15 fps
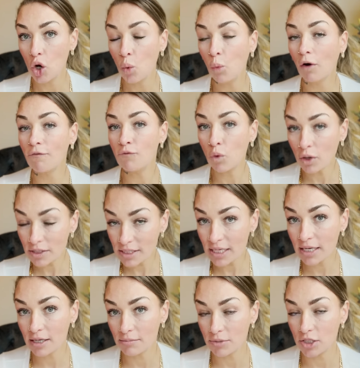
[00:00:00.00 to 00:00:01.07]
were forcing
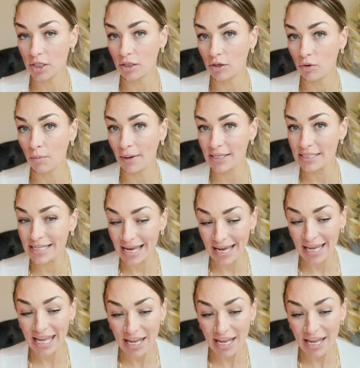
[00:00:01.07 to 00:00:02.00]
him to by saying,